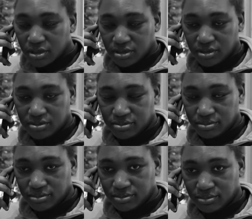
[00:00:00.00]
Hello?
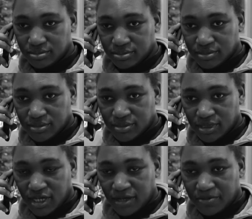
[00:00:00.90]

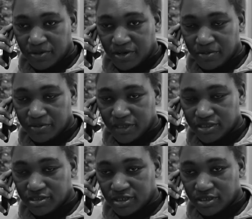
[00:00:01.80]
Hi, Bob. I'm
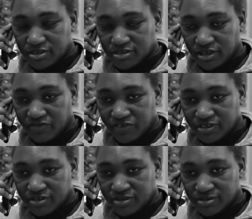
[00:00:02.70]
at the doctor's
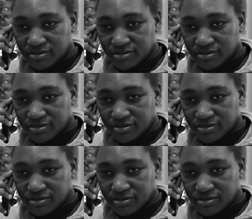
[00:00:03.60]
office.